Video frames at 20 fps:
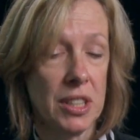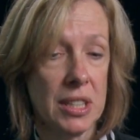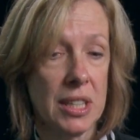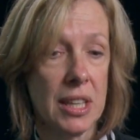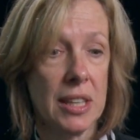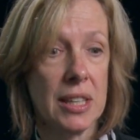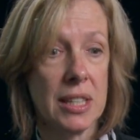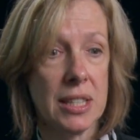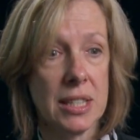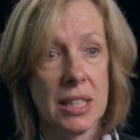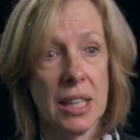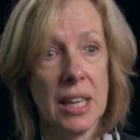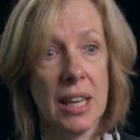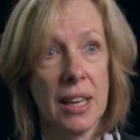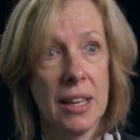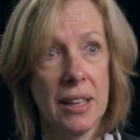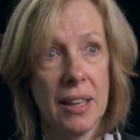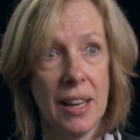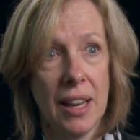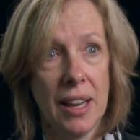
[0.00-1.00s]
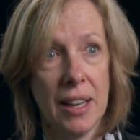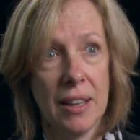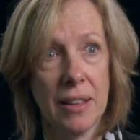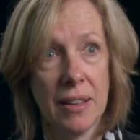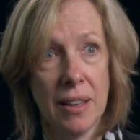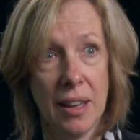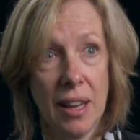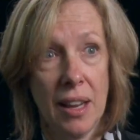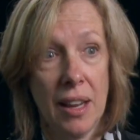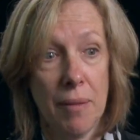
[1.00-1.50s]
to the skin,
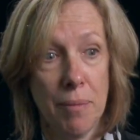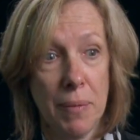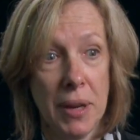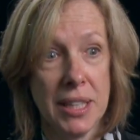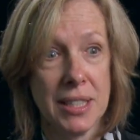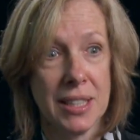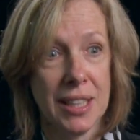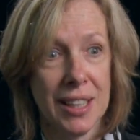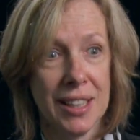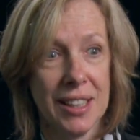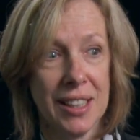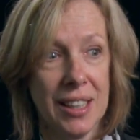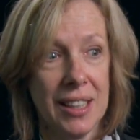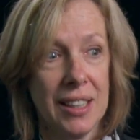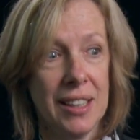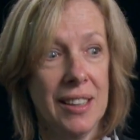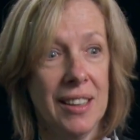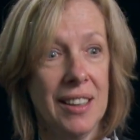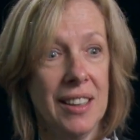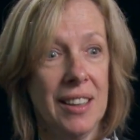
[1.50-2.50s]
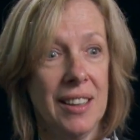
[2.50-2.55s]
and basically